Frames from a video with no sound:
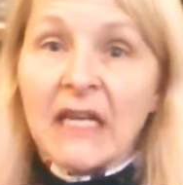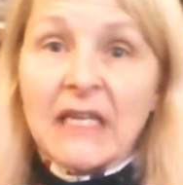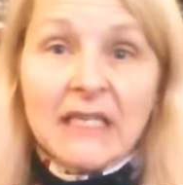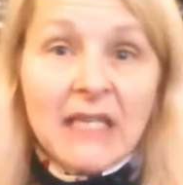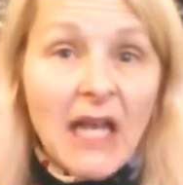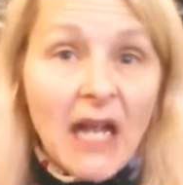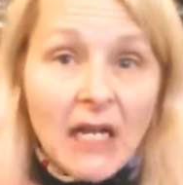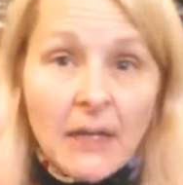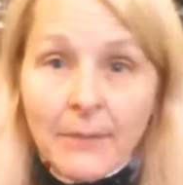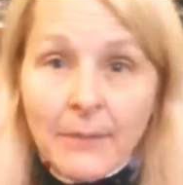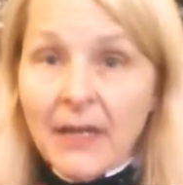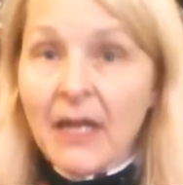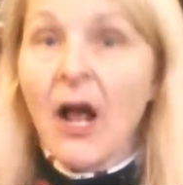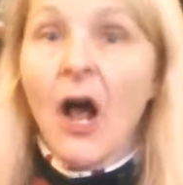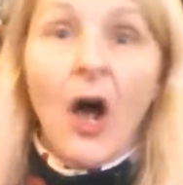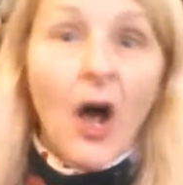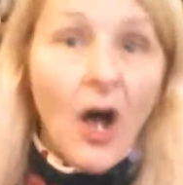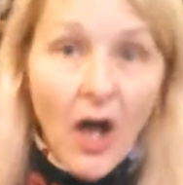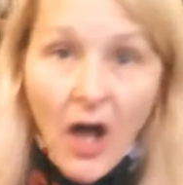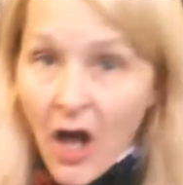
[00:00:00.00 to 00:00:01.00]
is going to
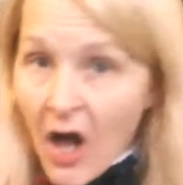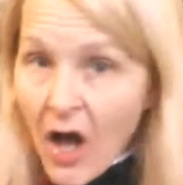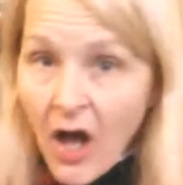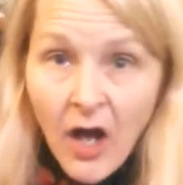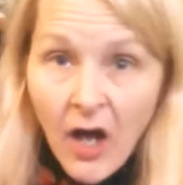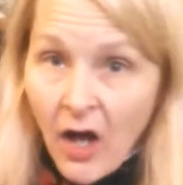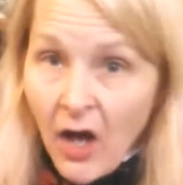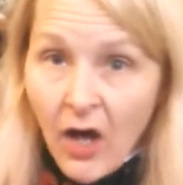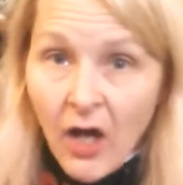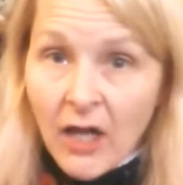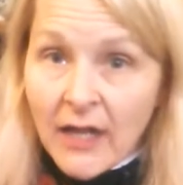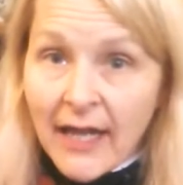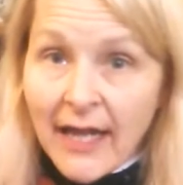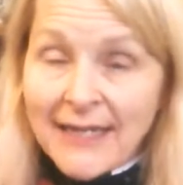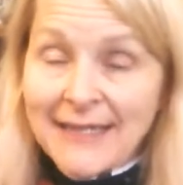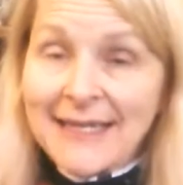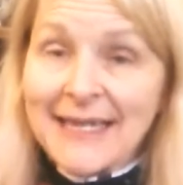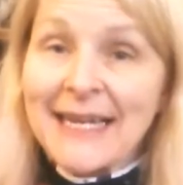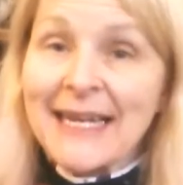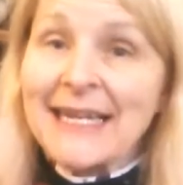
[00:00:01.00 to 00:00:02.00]
be all
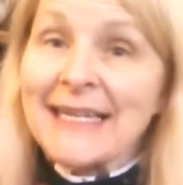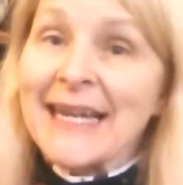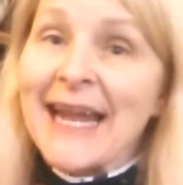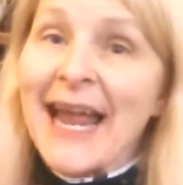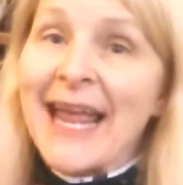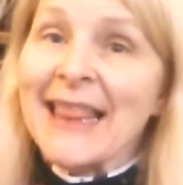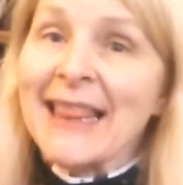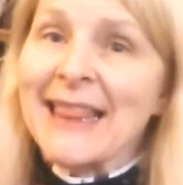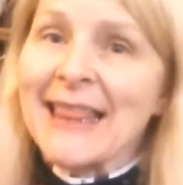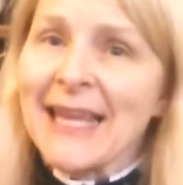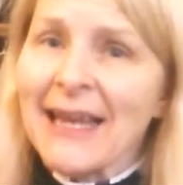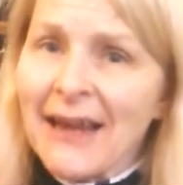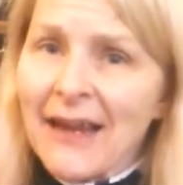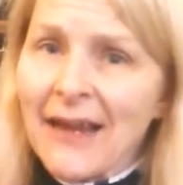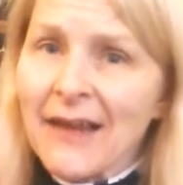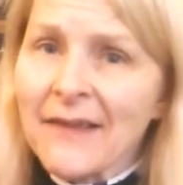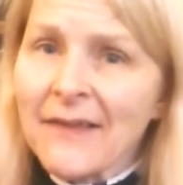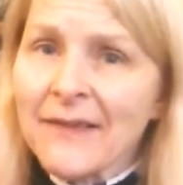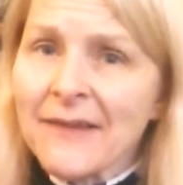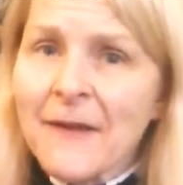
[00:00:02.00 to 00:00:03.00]
I need. And
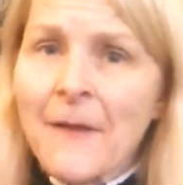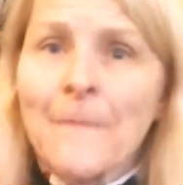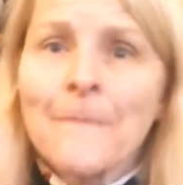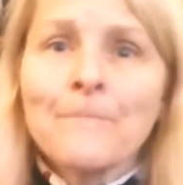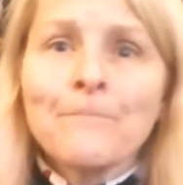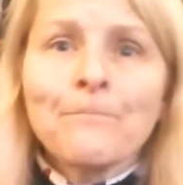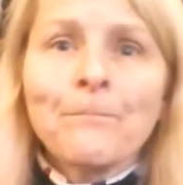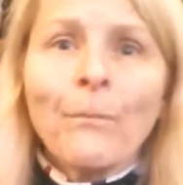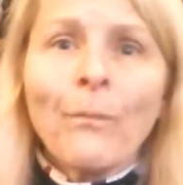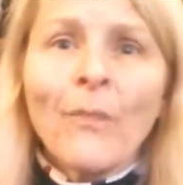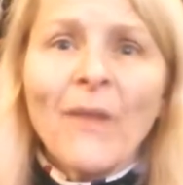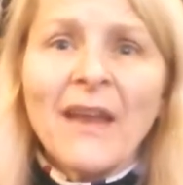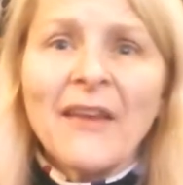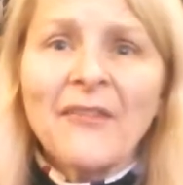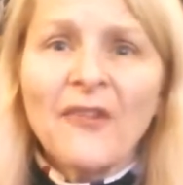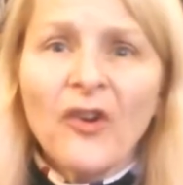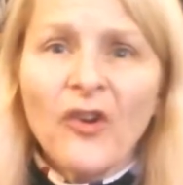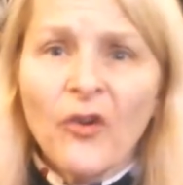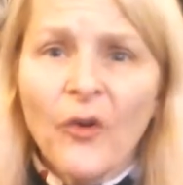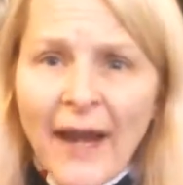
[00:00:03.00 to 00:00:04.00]
this is
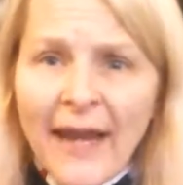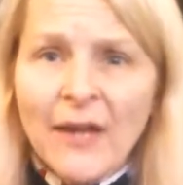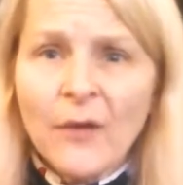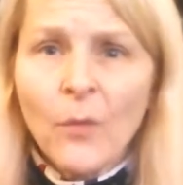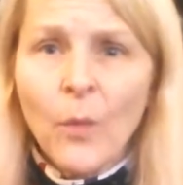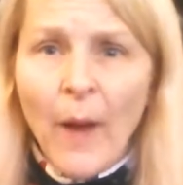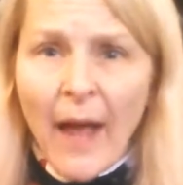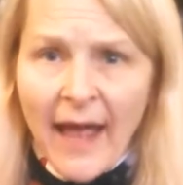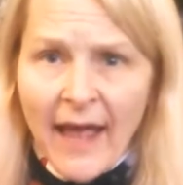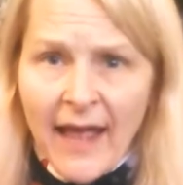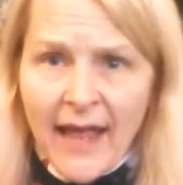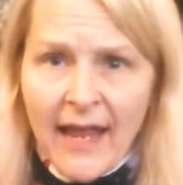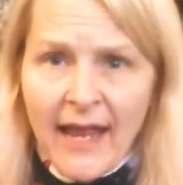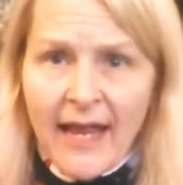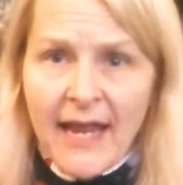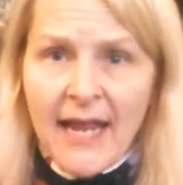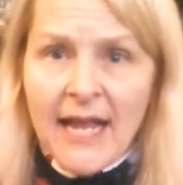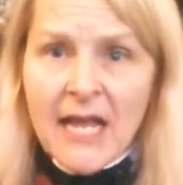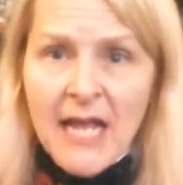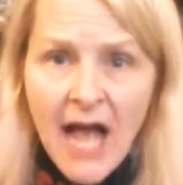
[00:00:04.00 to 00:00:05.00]
a great
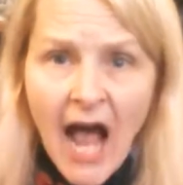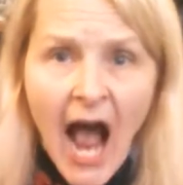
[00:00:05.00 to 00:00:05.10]
way,